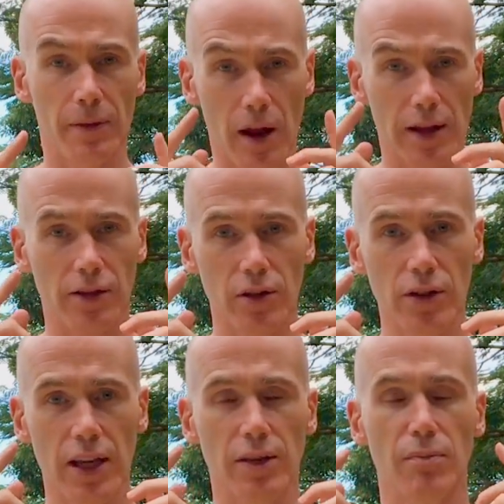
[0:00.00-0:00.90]

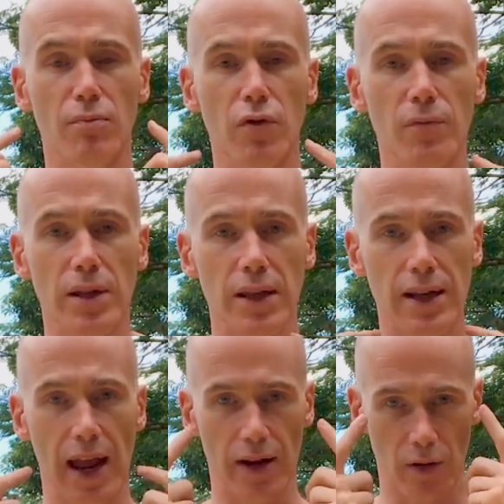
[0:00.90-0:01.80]
associates movement in the
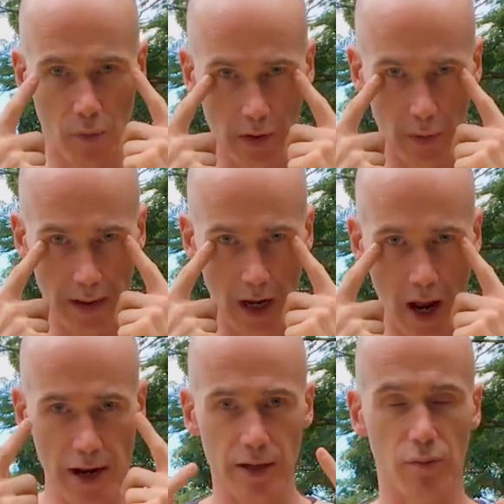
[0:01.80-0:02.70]
neck with when the
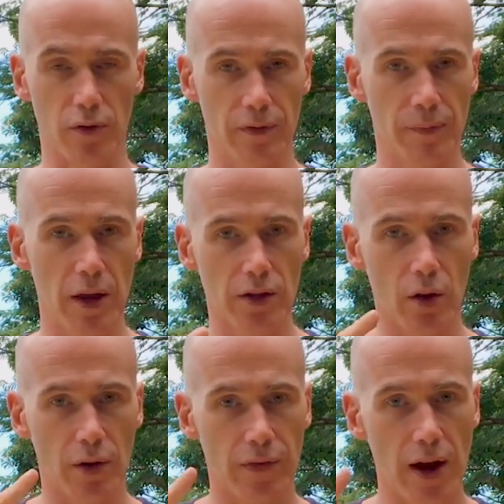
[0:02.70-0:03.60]
eyes move.
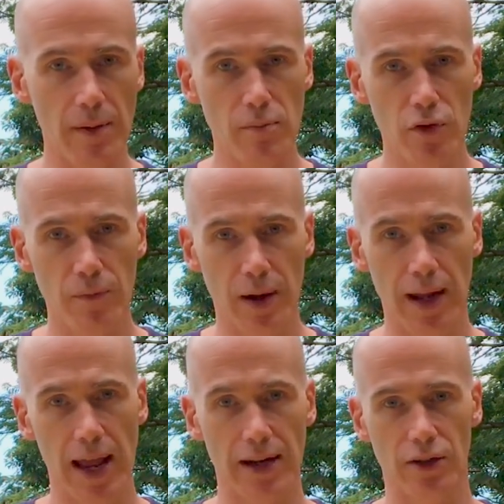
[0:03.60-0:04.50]
So if I move my
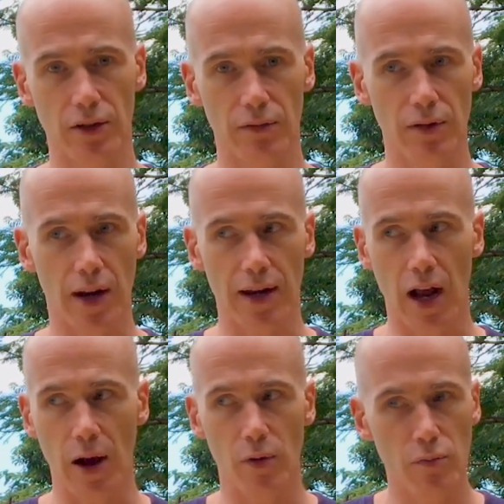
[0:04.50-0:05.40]
head to the right,
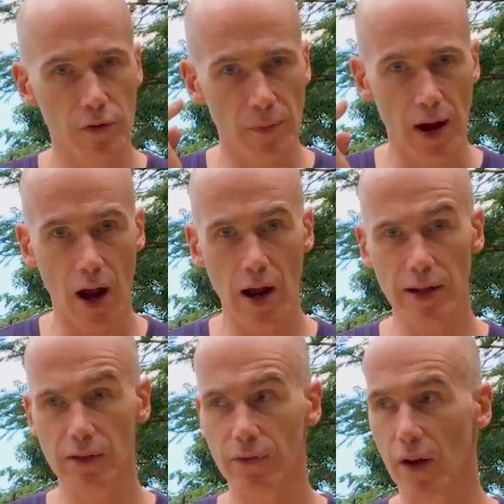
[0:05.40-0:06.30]
I will move my
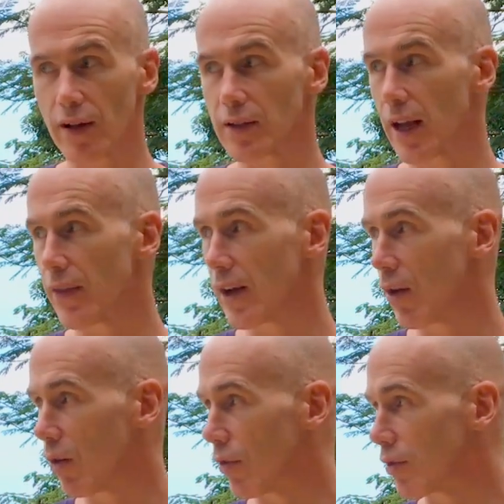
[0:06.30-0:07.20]
eyes first and then
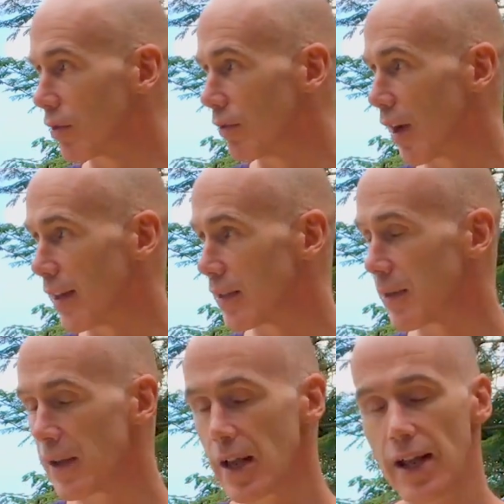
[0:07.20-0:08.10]
I'll look to the right.
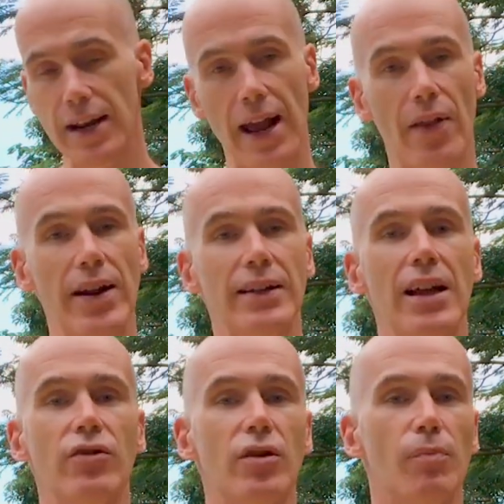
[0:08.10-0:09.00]
Now that
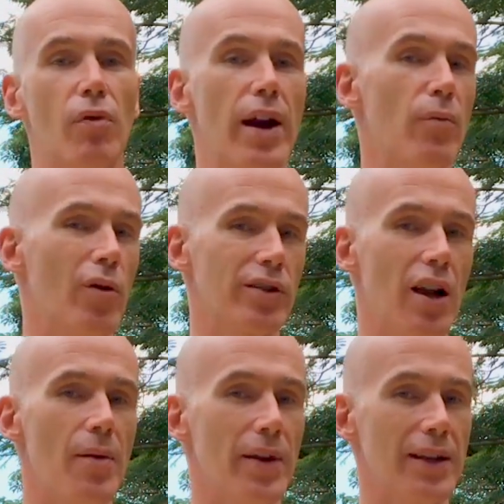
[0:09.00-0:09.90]
tells the brain what's
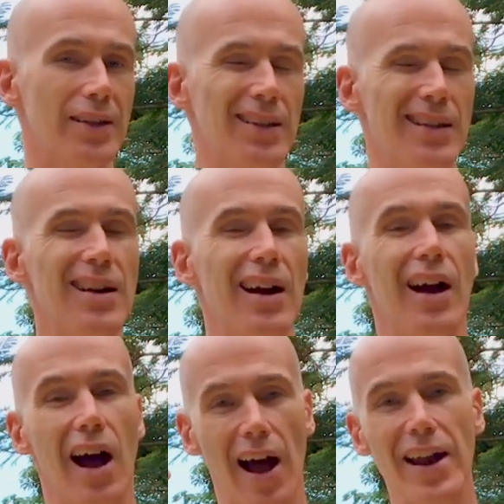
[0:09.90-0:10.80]
coming. It says,
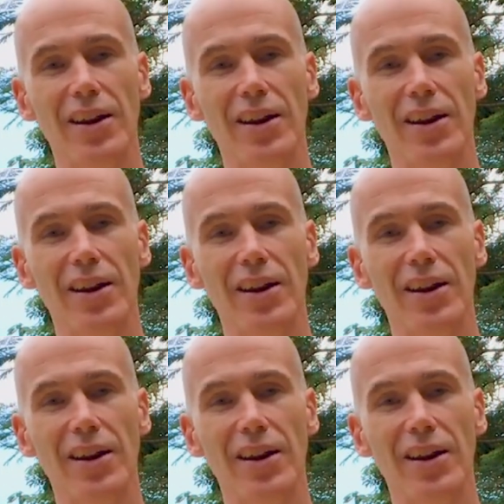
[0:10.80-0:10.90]
I